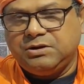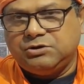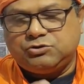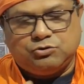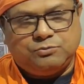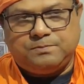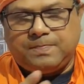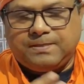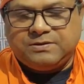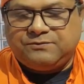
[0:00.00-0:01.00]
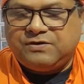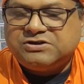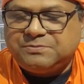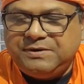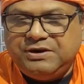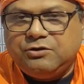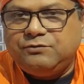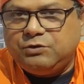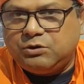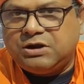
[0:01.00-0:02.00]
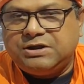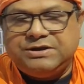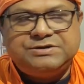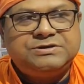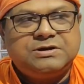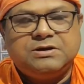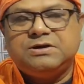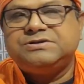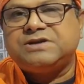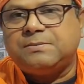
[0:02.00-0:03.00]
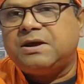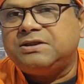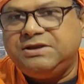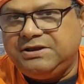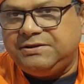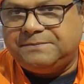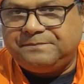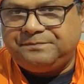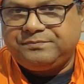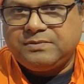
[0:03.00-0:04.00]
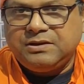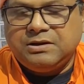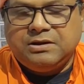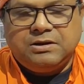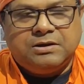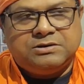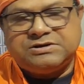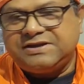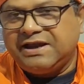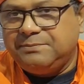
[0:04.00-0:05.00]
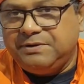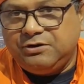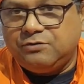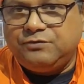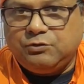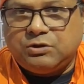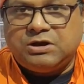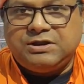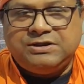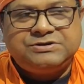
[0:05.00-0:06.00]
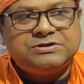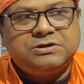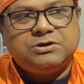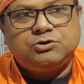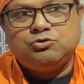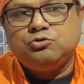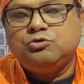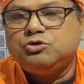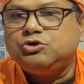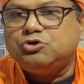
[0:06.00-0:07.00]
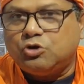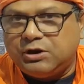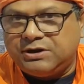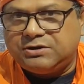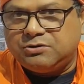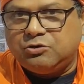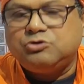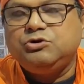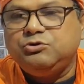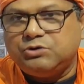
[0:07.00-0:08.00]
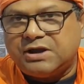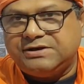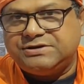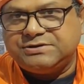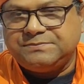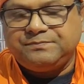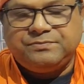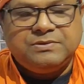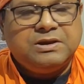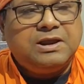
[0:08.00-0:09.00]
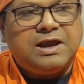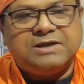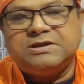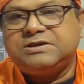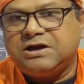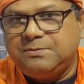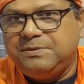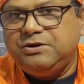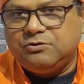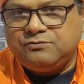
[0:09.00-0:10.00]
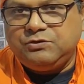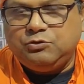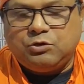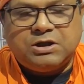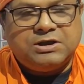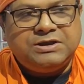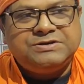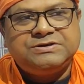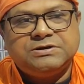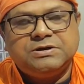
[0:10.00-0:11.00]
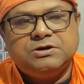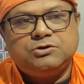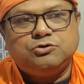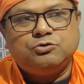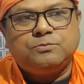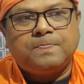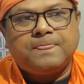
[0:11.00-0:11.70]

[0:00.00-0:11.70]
So the first meaning of yoga is samadhi. The second meaning of yoga is to join or to unite. And the third meaning of yoga is to